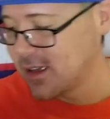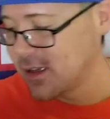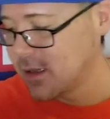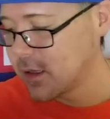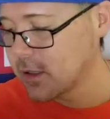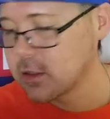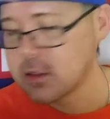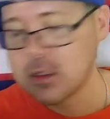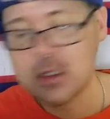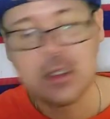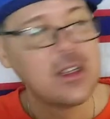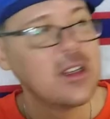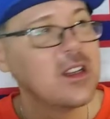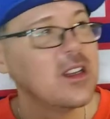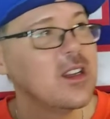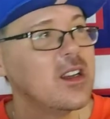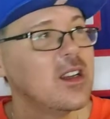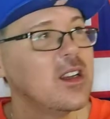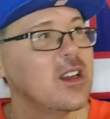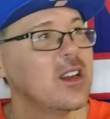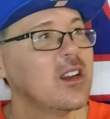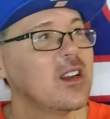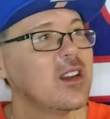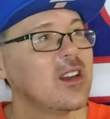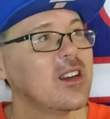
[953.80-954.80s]
That's so
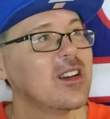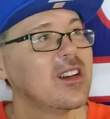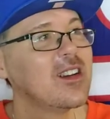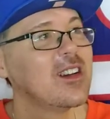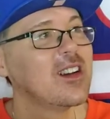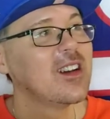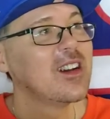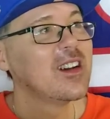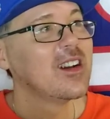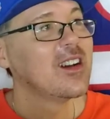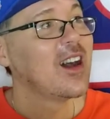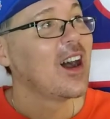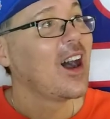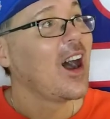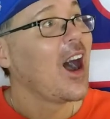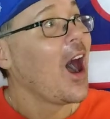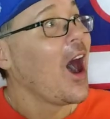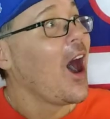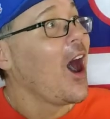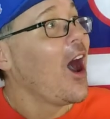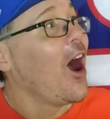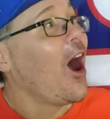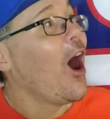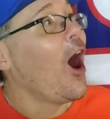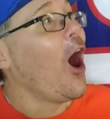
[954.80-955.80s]
crazy. On your
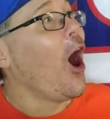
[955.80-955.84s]
birthday.